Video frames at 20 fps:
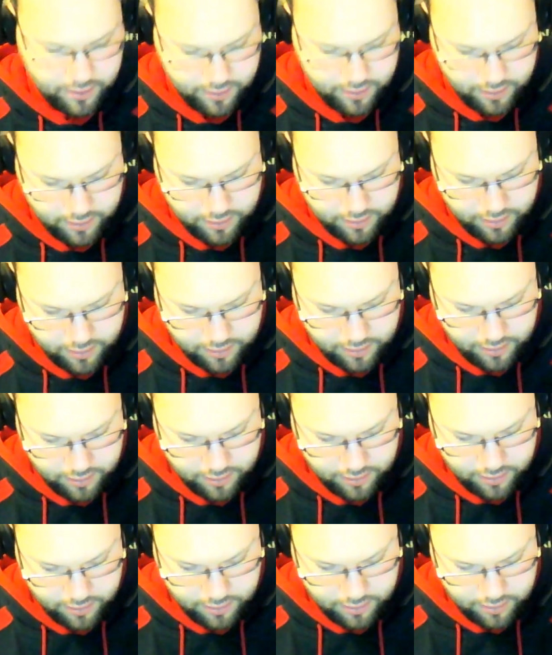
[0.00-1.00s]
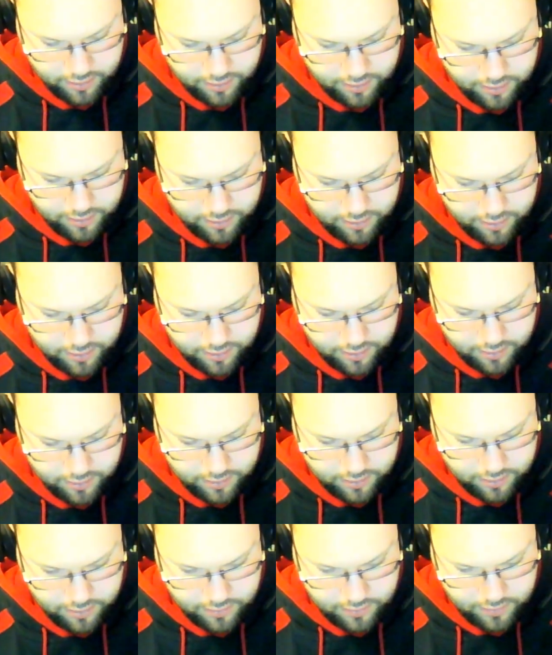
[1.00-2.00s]

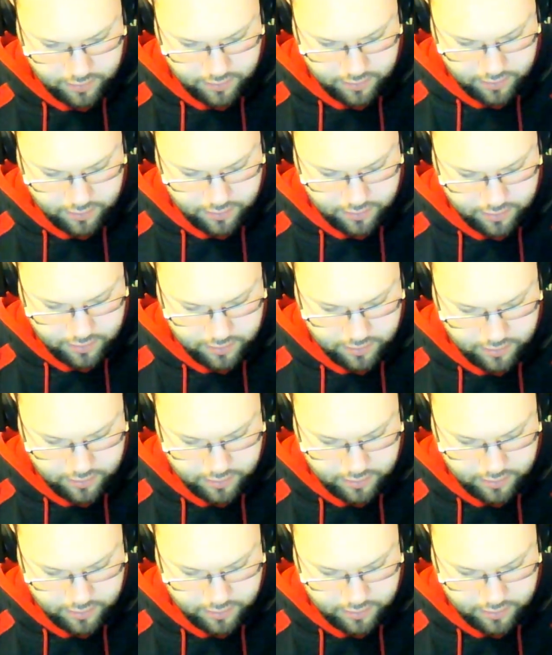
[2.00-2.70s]
(no one is talking)